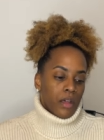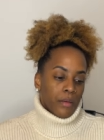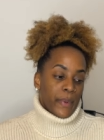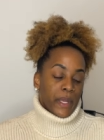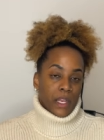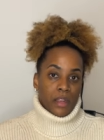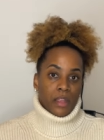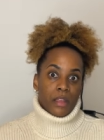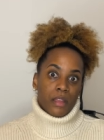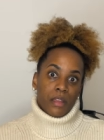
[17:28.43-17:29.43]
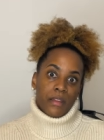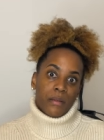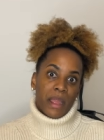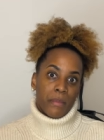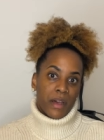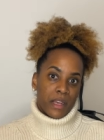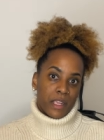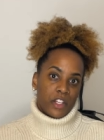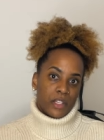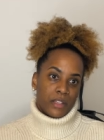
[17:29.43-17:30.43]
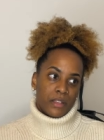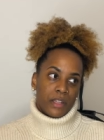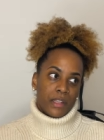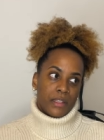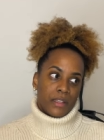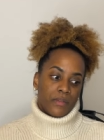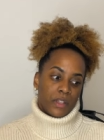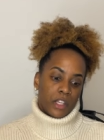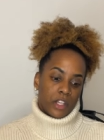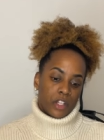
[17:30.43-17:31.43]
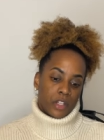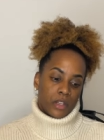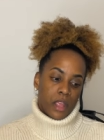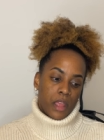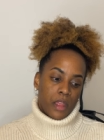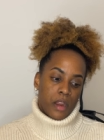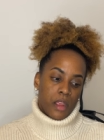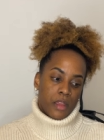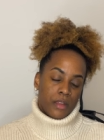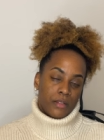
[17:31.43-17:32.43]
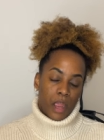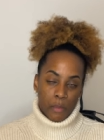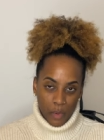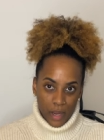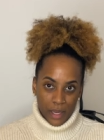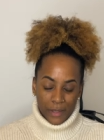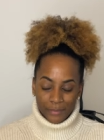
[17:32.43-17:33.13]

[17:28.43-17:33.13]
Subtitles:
but my body just needs a vacation and time away.